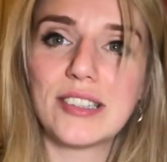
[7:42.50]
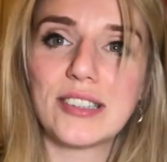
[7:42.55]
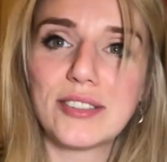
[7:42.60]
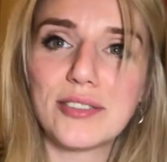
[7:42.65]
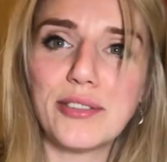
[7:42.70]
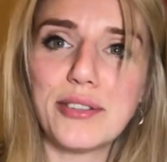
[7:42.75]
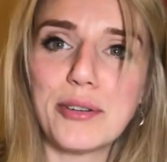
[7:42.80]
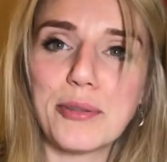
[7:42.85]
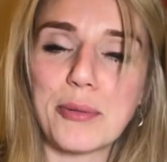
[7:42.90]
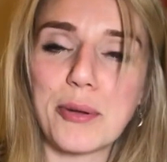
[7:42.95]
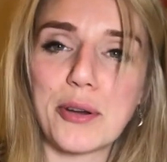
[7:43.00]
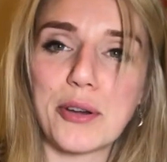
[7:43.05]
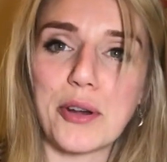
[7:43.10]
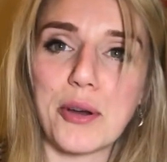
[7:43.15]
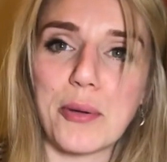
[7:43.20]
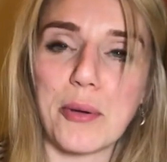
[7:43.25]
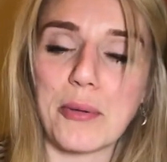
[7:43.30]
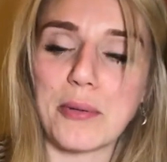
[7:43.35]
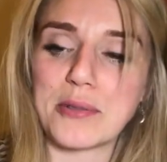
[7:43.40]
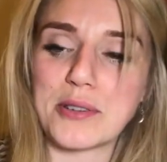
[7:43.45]
Don't really want to
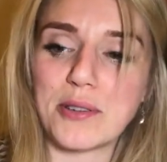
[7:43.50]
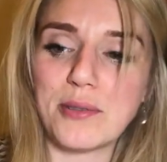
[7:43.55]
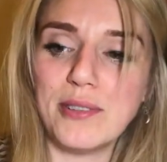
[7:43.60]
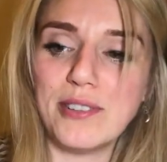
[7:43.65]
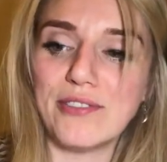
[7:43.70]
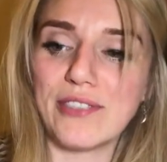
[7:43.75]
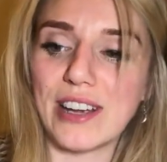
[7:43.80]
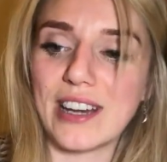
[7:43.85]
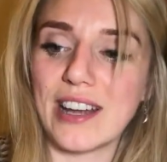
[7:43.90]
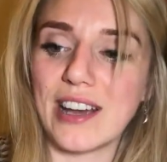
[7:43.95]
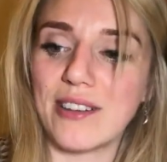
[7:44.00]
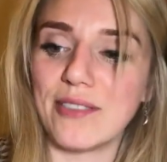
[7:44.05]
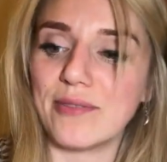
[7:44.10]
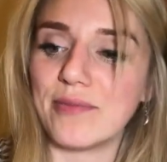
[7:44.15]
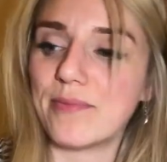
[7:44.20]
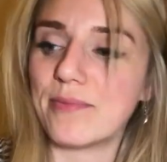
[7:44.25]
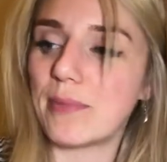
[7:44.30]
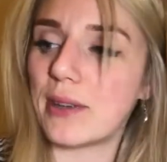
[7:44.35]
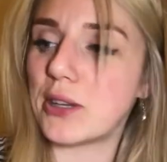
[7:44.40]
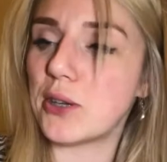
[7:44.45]
know what we're doing right now.
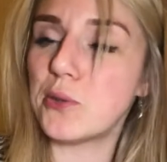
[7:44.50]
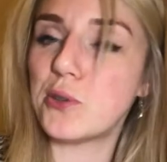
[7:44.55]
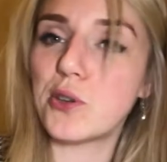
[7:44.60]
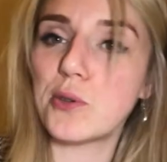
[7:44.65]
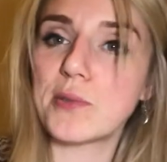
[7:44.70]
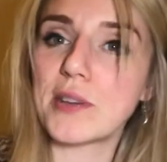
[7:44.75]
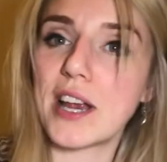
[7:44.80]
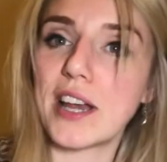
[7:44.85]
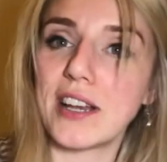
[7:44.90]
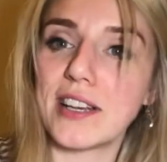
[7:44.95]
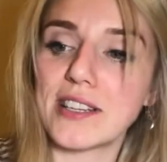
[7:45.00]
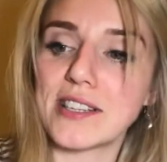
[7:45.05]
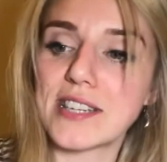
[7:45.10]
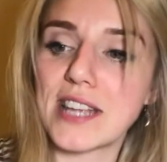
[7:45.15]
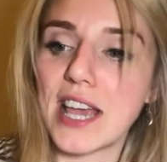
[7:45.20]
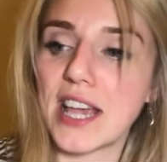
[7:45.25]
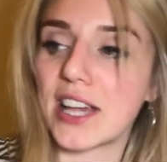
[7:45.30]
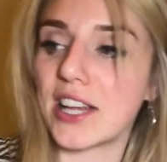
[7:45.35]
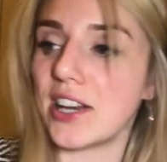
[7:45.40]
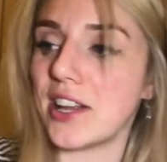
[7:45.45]
My YouTube channel has
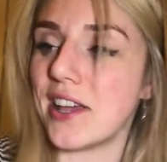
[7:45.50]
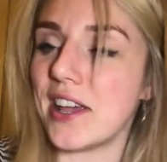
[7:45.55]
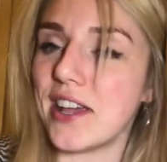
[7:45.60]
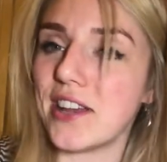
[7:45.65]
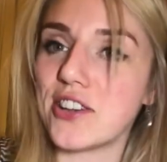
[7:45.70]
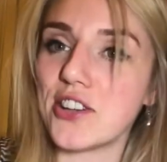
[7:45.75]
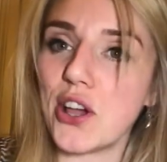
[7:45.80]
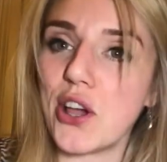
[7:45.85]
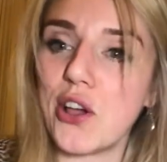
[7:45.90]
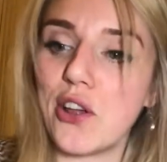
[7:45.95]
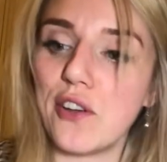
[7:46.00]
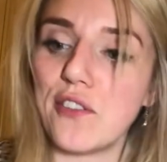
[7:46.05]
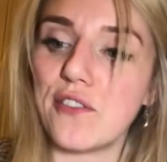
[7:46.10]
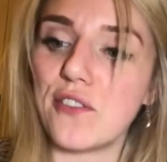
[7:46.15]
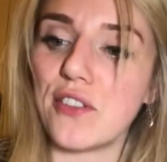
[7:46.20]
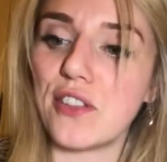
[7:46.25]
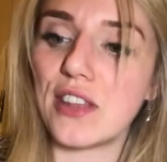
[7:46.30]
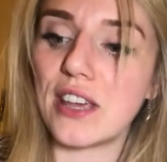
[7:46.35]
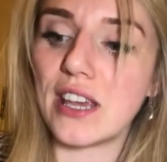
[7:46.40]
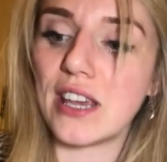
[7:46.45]
taken a turn
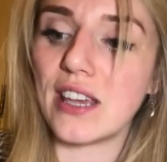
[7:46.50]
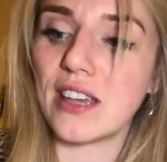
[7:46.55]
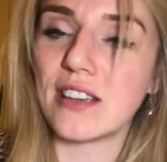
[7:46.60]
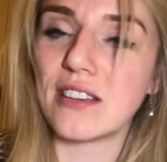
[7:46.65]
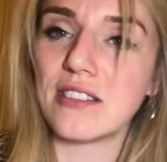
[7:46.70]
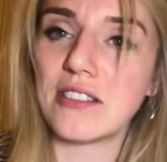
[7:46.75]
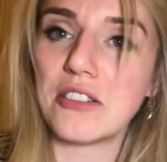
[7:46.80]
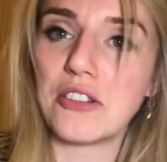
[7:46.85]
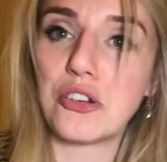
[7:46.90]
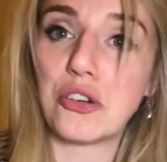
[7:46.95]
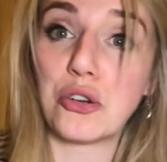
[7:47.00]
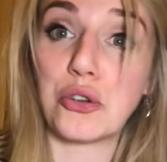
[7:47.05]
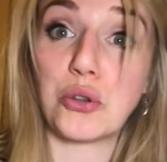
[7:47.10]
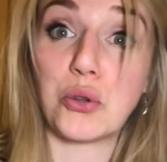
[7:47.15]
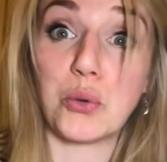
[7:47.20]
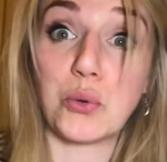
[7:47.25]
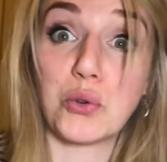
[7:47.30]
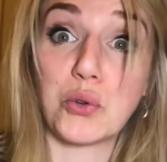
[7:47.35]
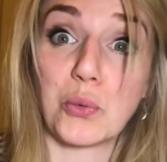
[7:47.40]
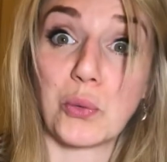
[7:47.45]
for the
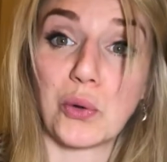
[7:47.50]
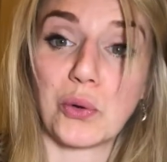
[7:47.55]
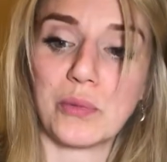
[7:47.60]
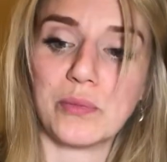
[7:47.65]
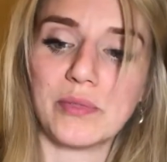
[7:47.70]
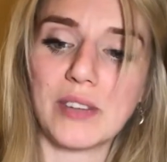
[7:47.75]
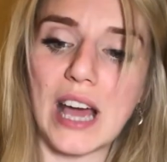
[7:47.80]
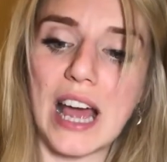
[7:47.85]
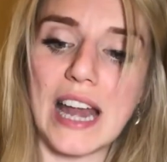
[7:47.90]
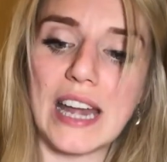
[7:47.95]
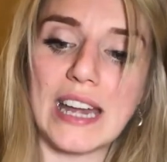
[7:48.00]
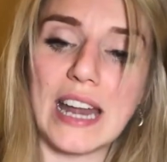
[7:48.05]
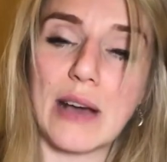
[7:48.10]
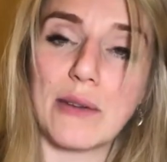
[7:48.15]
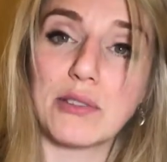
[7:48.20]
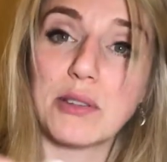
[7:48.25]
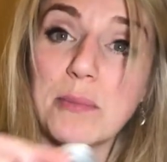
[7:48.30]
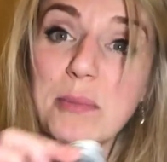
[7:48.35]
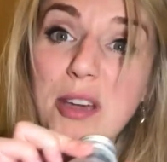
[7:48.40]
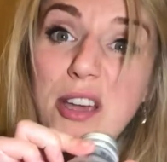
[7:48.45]
unusual. And
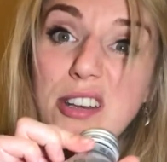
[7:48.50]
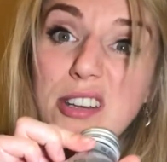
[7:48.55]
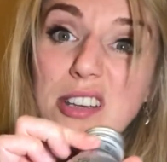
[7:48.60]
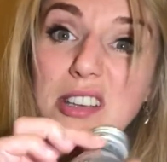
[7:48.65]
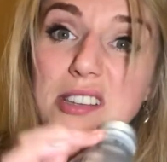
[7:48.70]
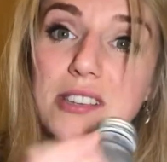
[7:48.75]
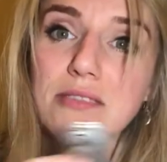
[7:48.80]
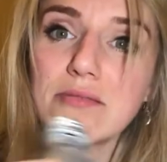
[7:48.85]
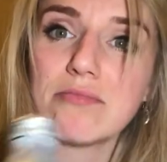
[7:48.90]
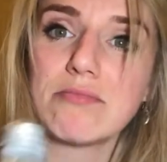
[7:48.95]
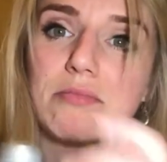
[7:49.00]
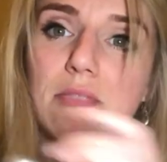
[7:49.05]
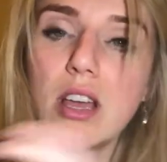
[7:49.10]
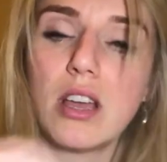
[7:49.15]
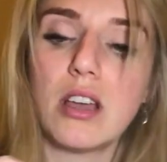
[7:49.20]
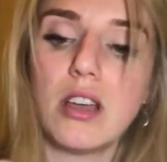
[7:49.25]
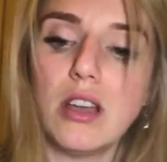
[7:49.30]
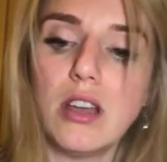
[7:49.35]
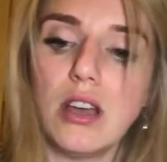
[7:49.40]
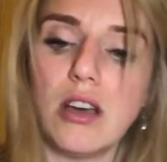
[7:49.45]
now some Purdy's.
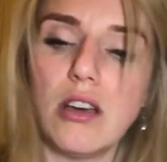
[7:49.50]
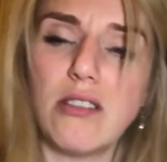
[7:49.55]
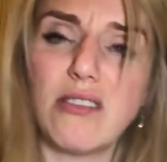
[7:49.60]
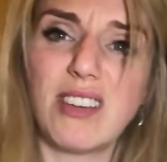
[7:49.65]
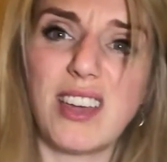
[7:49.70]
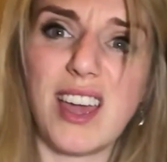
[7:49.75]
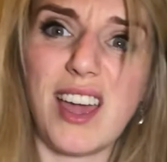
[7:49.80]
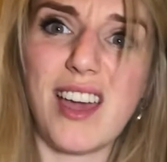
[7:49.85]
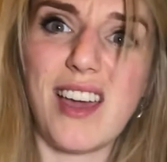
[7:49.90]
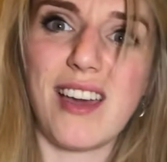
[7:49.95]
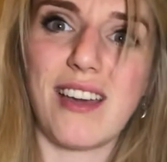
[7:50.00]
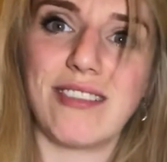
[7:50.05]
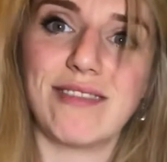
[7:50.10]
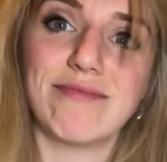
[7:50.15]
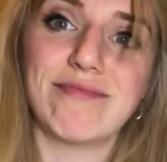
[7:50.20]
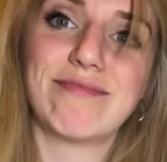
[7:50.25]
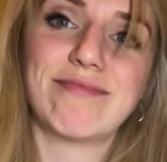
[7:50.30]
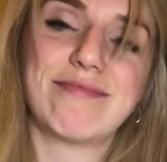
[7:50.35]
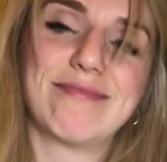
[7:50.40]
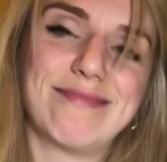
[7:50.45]
Okay.
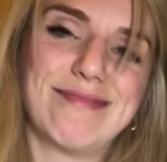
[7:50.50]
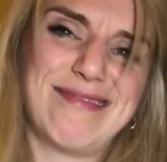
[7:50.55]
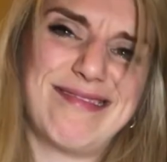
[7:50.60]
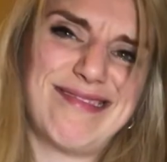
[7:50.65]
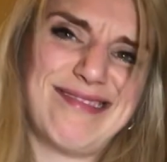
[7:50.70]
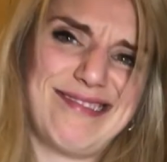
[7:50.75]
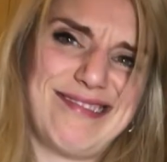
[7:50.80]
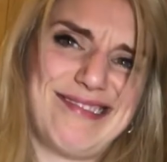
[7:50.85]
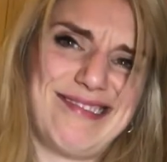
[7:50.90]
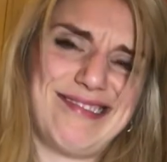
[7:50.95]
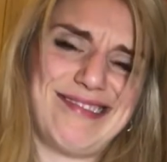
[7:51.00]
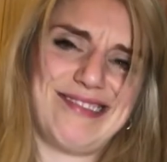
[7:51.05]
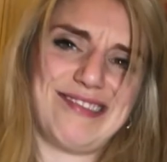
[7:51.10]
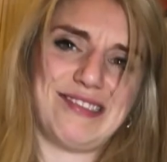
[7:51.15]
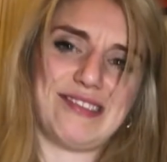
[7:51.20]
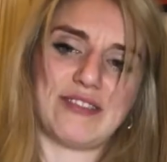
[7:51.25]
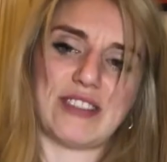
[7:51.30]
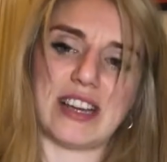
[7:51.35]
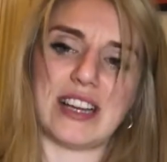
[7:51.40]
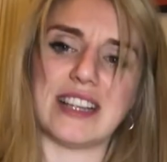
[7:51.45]

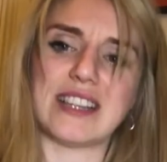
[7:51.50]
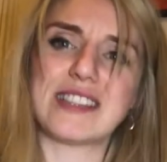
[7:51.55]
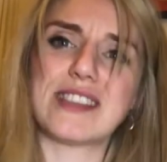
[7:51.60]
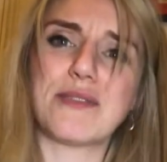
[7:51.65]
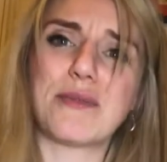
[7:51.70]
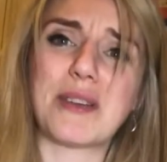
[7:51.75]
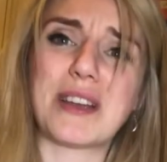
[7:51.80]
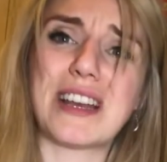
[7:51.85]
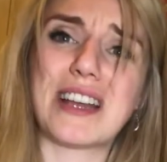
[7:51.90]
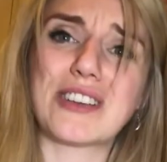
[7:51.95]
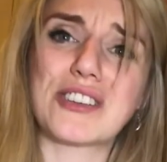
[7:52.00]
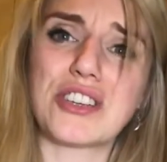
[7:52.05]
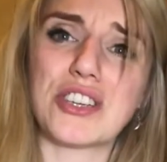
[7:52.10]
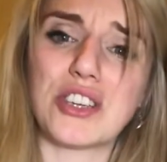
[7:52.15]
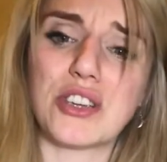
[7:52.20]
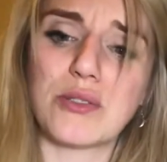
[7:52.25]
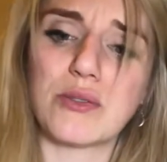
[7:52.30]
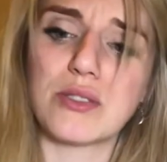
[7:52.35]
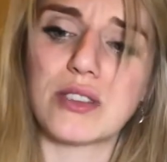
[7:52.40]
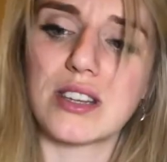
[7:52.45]
Right, let's see if we can
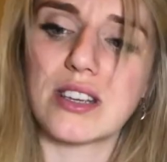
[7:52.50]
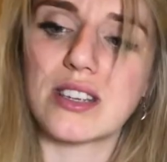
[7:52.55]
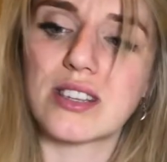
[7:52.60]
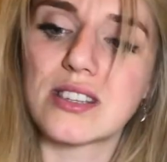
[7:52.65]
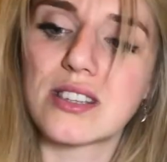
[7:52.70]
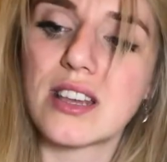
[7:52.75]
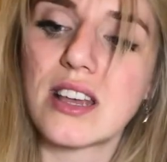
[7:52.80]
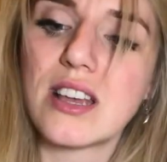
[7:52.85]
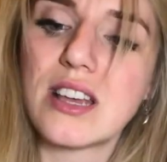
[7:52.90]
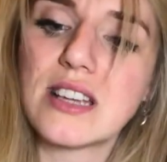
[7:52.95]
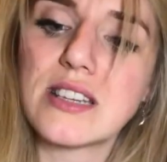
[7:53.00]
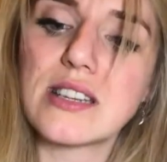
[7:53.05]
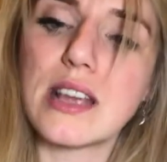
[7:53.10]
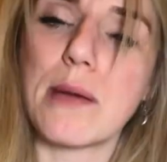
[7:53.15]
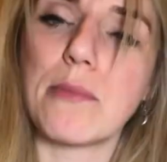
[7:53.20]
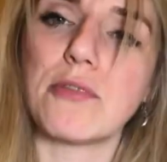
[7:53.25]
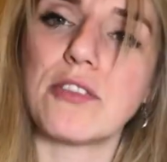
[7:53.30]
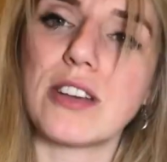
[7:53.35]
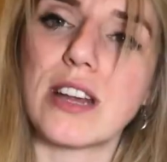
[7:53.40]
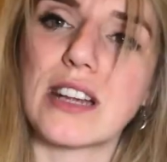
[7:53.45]
actually use this
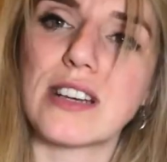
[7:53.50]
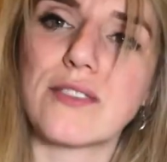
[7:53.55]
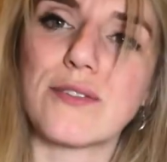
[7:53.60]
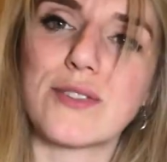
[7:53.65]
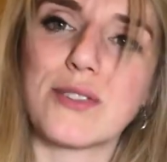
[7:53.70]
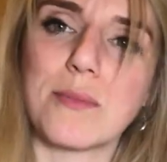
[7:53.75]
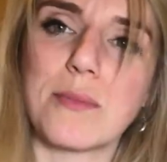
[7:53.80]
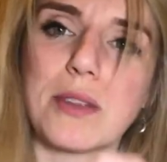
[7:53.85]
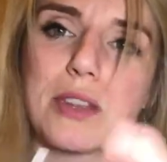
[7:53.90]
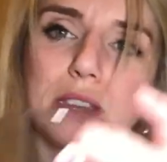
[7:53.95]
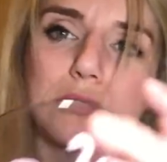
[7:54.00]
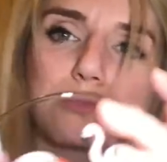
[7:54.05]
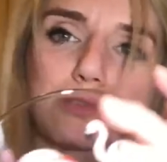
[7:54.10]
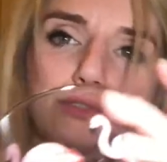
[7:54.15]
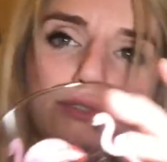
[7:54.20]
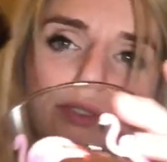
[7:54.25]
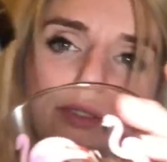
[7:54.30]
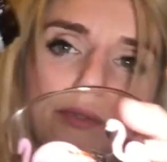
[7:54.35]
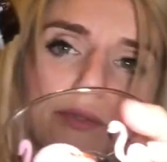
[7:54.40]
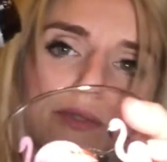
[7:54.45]
tamarind nectar for something
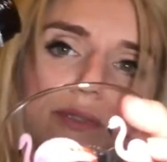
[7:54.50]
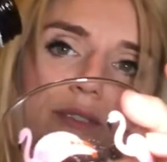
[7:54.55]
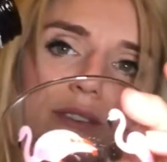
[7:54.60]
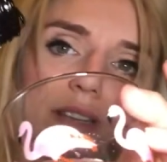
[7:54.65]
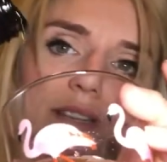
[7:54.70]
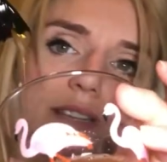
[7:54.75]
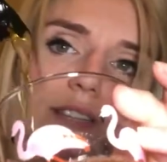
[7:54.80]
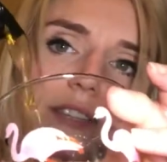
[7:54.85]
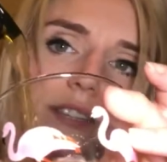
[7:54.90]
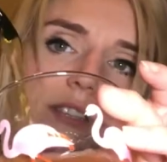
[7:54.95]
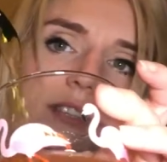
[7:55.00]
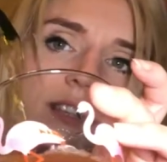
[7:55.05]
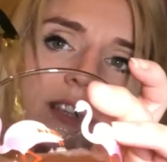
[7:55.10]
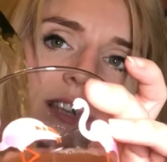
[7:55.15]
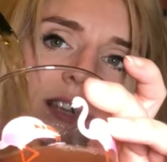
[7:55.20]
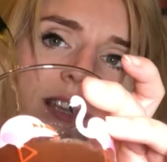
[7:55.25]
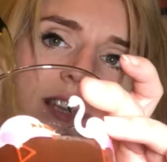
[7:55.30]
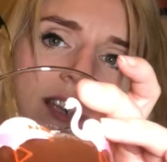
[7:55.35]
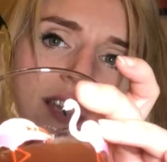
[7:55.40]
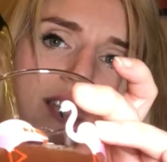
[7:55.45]
useful. Right, let's
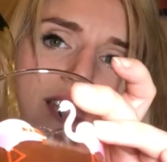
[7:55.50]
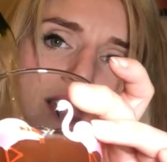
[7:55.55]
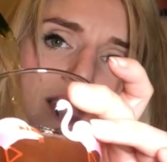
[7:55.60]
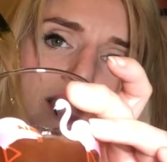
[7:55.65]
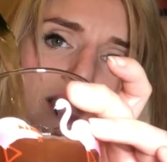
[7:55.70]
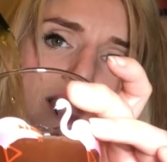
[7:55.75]
see.